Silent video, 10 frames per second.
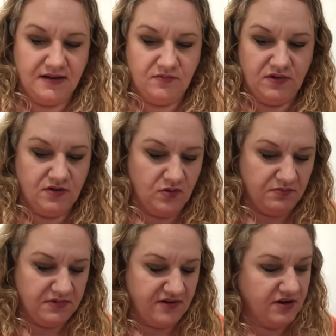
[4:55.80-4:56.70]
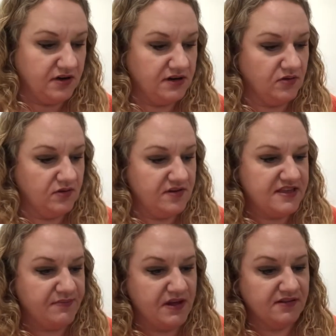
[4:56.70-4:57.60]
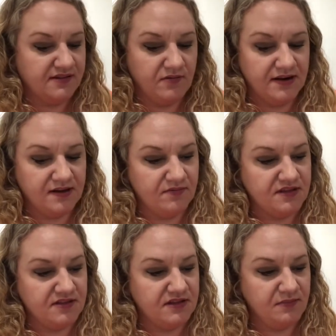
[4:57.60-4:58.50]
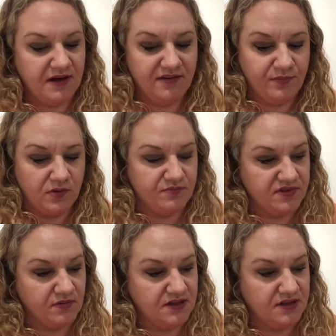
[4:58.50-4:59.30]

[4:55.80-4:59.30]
You know I'm never going to know what the smells are when it comes to doing the bath bombs on.